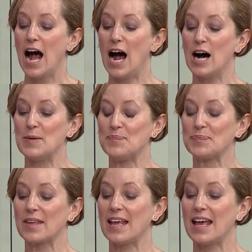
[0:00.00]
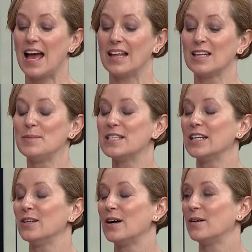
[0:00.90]
Um, let me tell
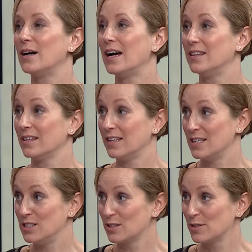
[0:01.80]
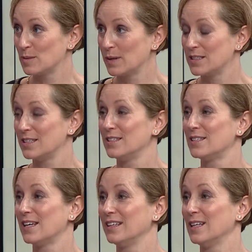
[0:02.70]
you how I think the ideal response
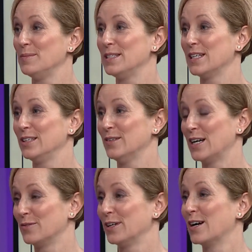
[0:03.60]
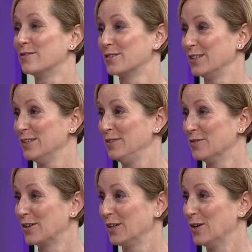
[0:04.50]
is, and let me tell you how to recover if
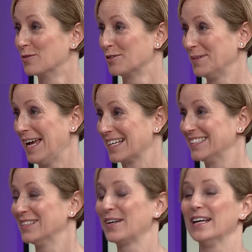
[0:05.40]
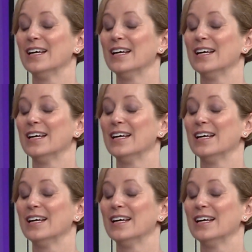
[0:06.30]
you've already overreacted. Okay.